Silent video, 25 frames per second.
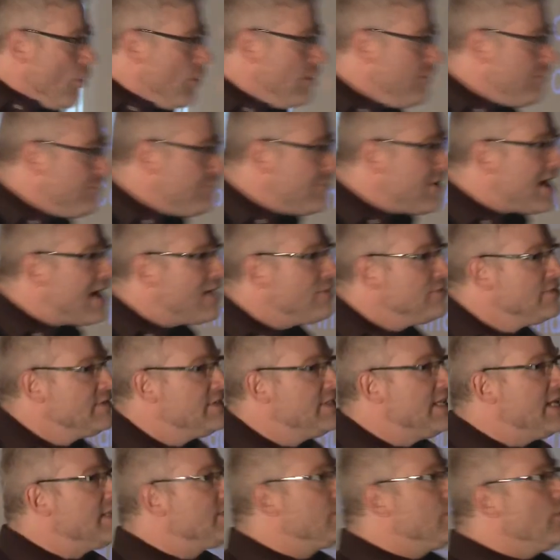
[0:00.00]
we
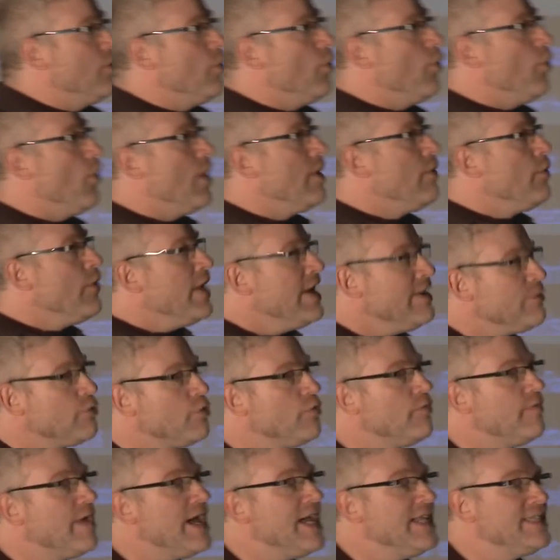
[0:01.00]
found that when we
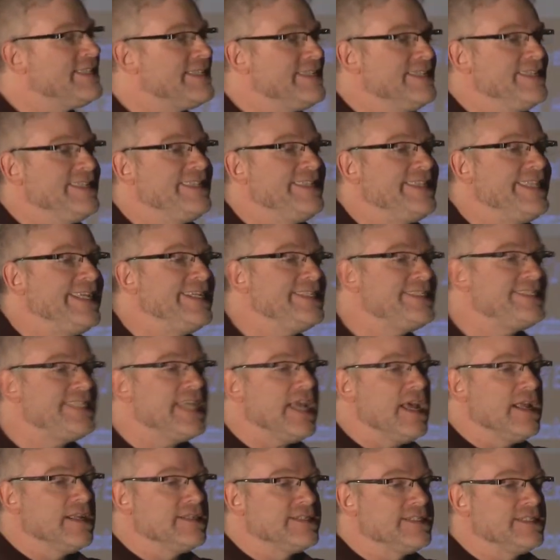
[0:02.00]
incubate T
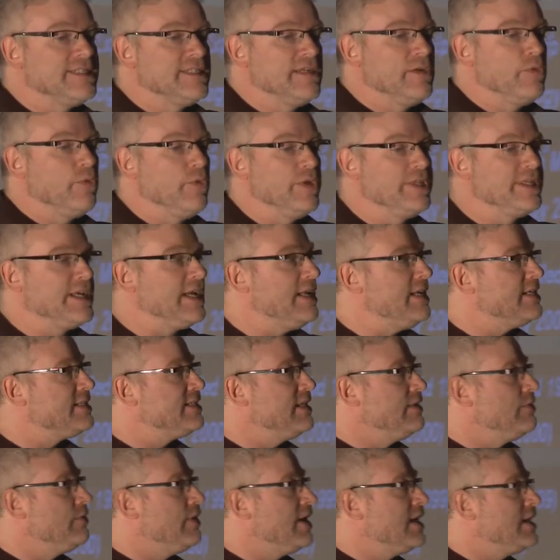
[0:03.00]
cells with
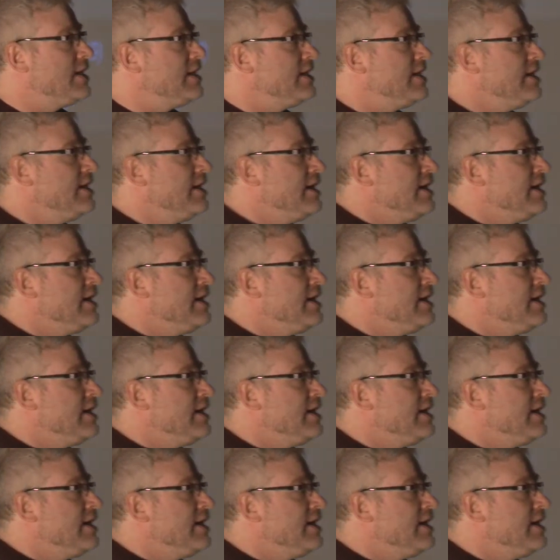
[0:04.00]
galectin-1,